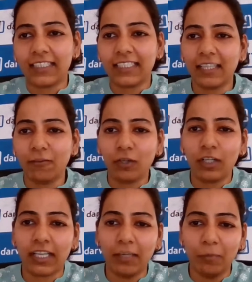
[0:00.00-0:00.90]
Just I
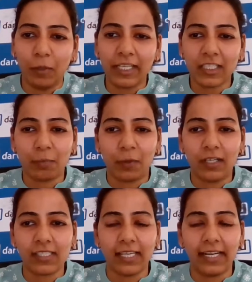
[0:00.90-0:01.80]
want to take a moment's
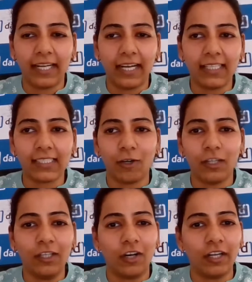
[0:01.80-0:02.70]
pause and ask
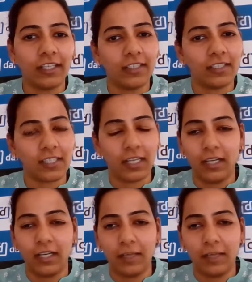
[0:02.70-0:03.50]
all the audience,